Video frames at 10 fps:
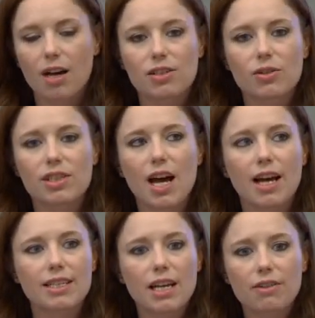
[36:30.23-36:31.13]
So it's
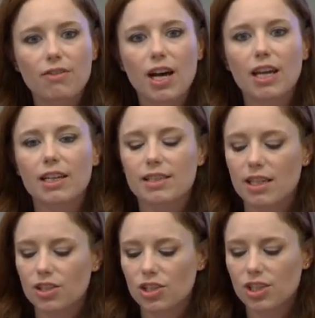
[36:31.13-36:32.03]
identifying, it's
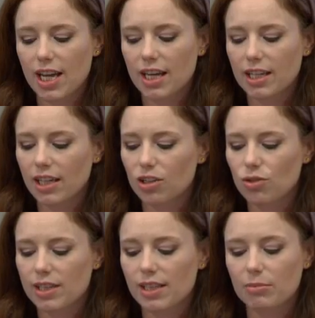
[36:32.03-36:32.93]
understanding and
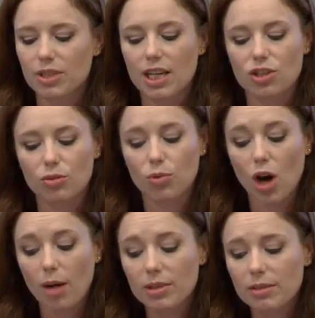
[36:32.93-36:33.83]
addressing potential
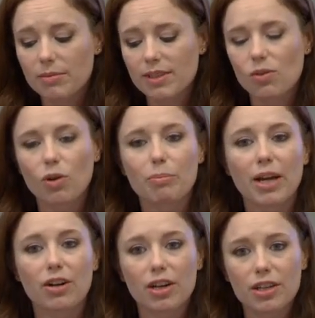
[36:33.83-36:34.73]
problems or
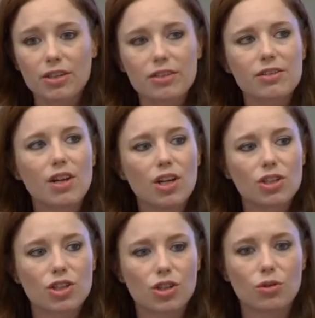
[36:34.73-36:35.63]
barriers
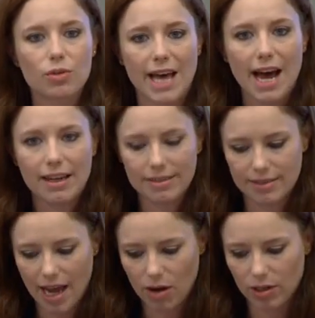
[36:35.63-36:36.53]
to that
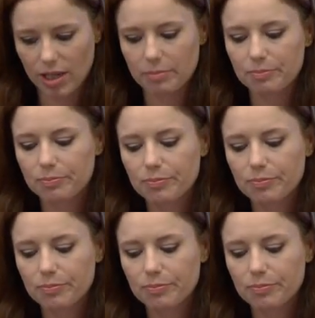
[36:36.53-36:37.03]
outcome.